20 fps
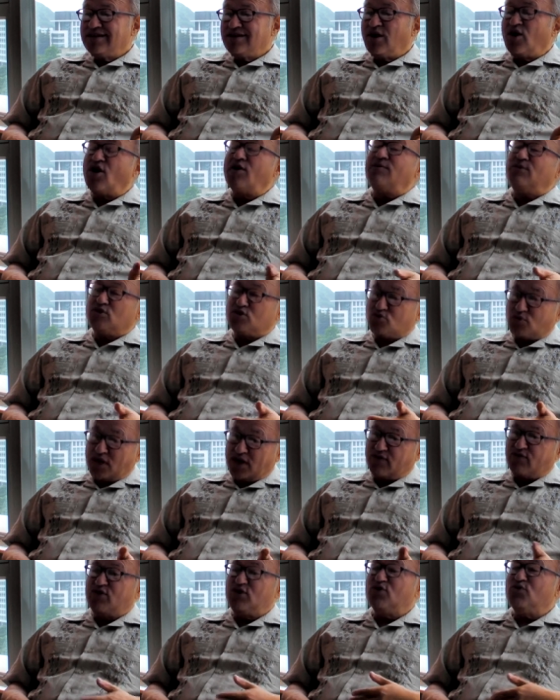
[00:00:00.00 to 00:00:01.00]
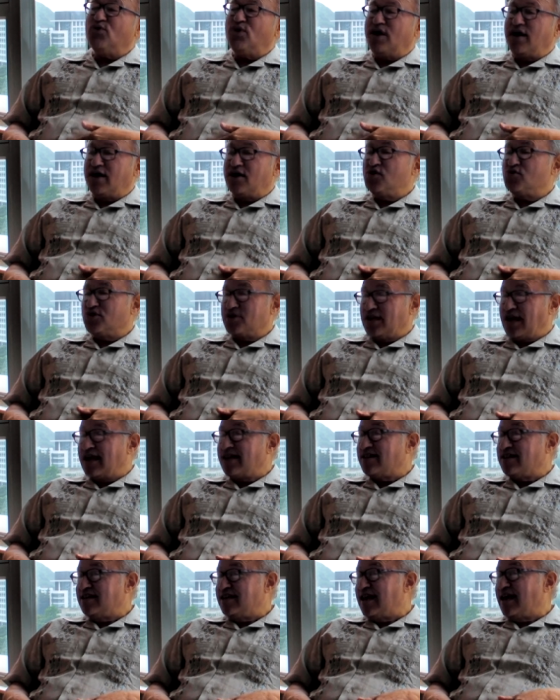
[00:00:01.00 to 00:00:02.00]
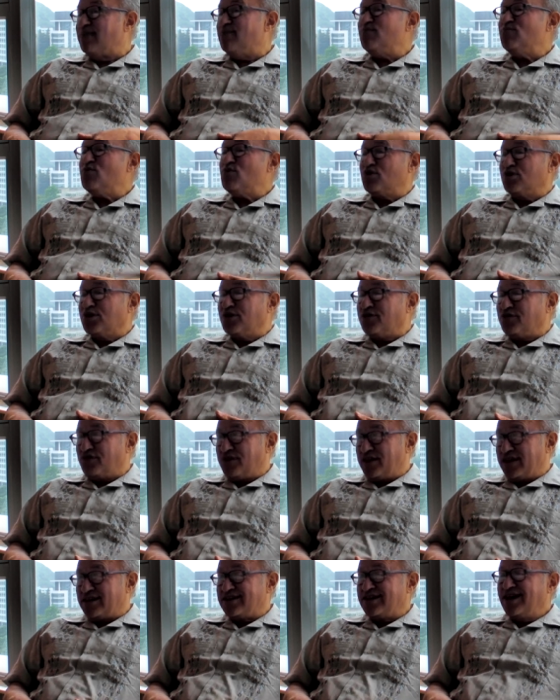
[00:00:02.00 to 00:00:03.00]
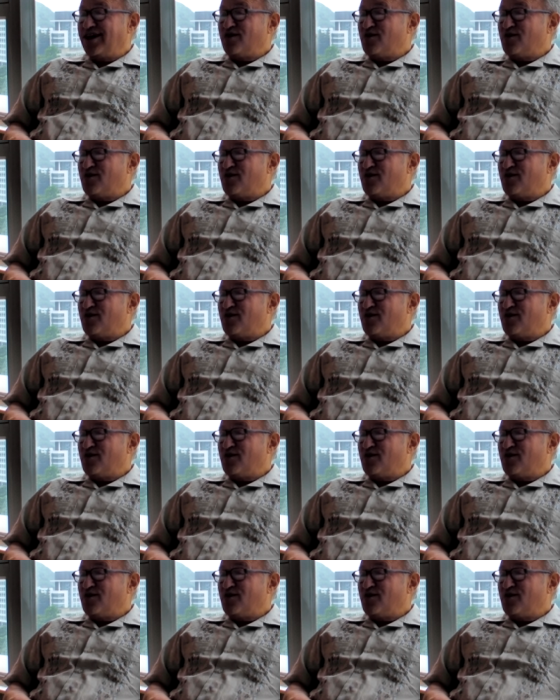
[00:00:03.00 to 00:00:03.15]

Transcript: almost whatever you want, you are likely to get more of it